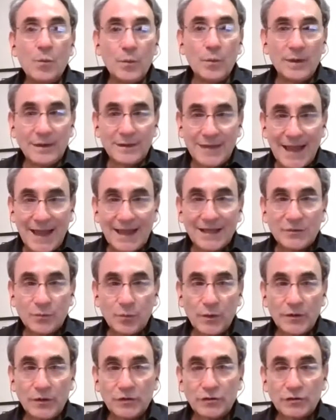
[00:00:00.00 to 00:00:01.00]
that's what
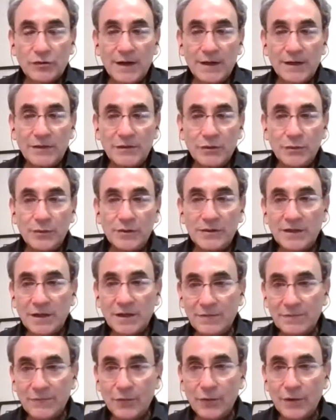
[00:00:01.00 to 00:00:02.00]
you're trying to do, is
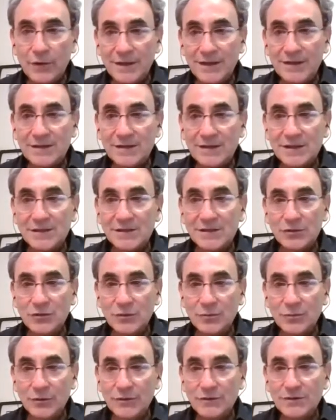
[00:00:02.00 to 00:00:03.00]
convert these
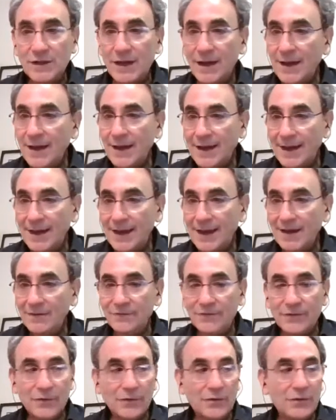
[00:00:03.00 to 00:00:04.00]
consumers, a
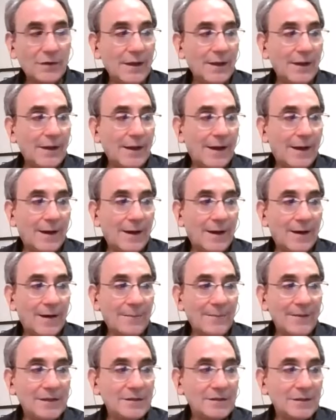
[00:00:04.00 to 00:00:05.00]
handful, um,
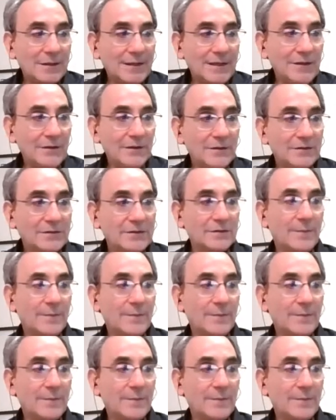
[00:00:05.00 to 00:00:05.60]
into leaders.